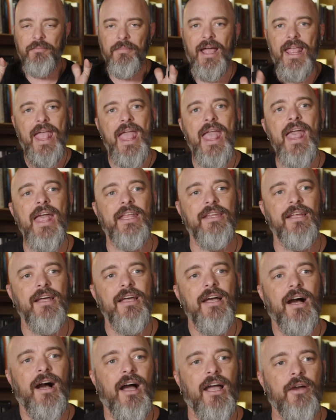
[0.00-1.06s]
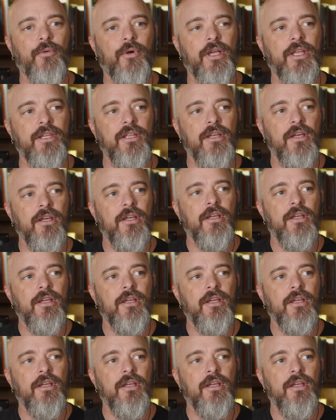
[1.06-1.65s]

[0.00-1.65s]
in my head, I went,